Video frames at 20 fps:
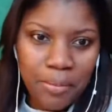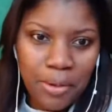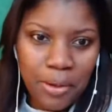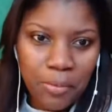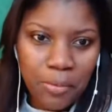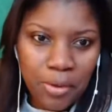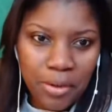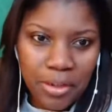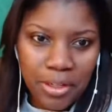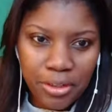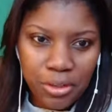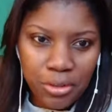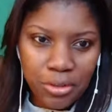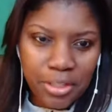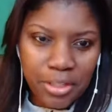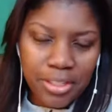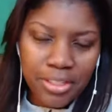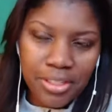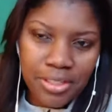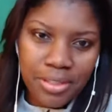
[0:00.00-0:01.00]
But I want to get you
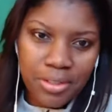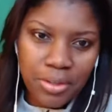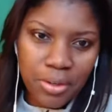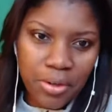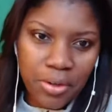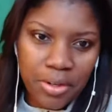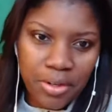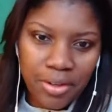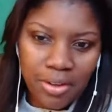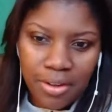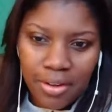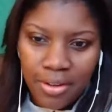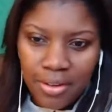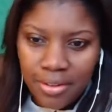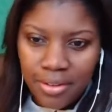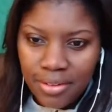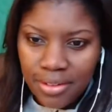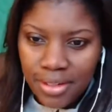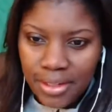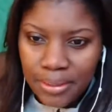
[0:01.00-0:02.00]
guys started
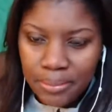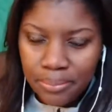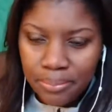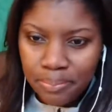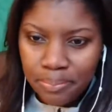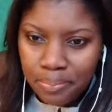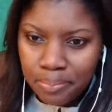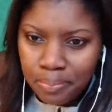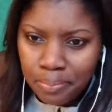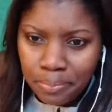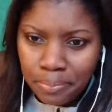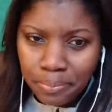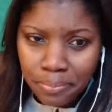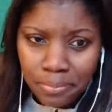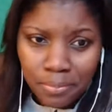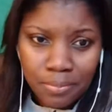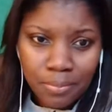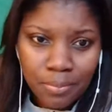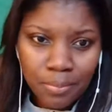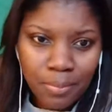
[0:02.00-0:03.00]
on.
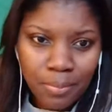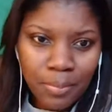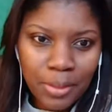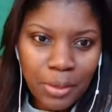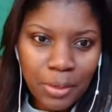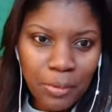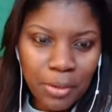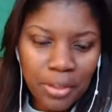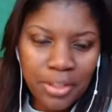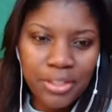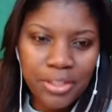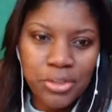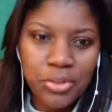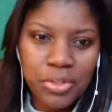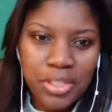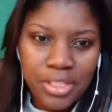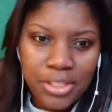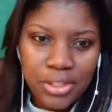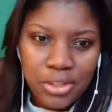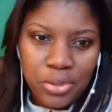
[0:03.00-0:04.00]
I want to get you
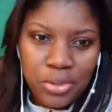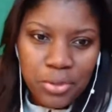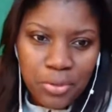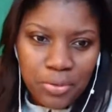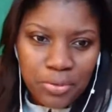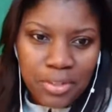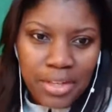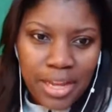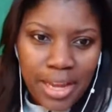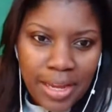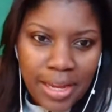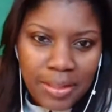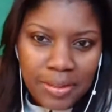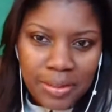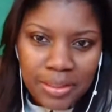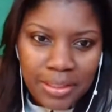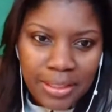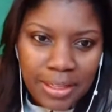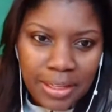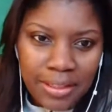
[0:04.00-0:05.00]
guys your
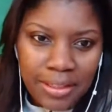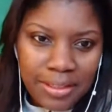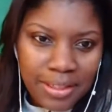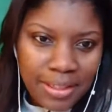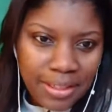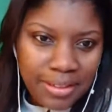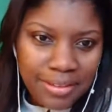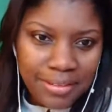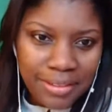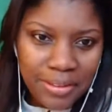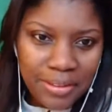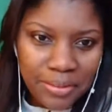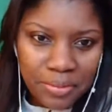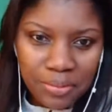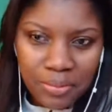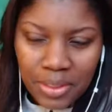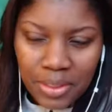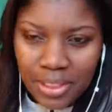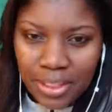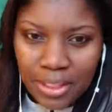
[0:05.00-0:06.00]
finale, and then,
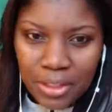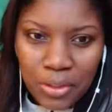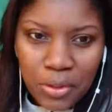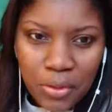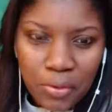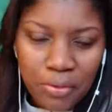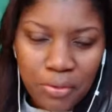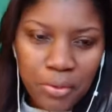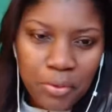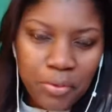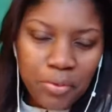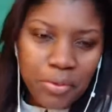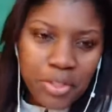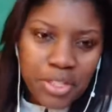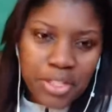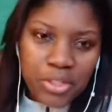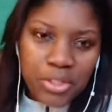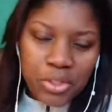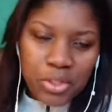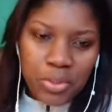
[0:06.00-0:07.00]
and feel
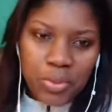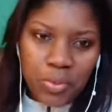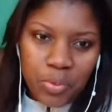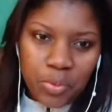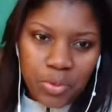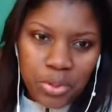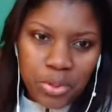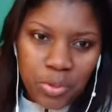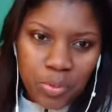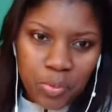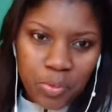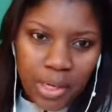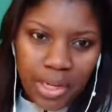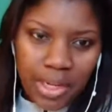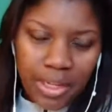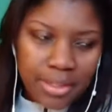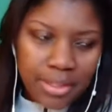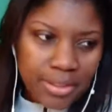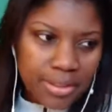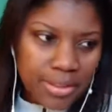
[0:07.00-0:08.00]
free to
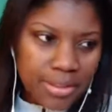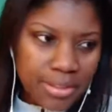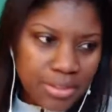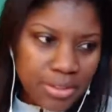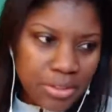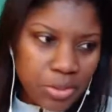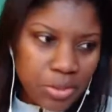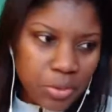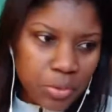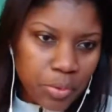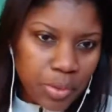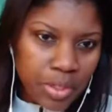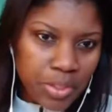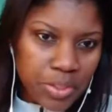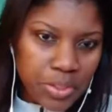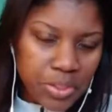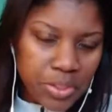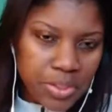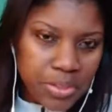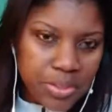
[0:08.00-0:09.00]
rank this
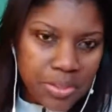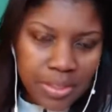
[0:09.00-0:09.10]
situation.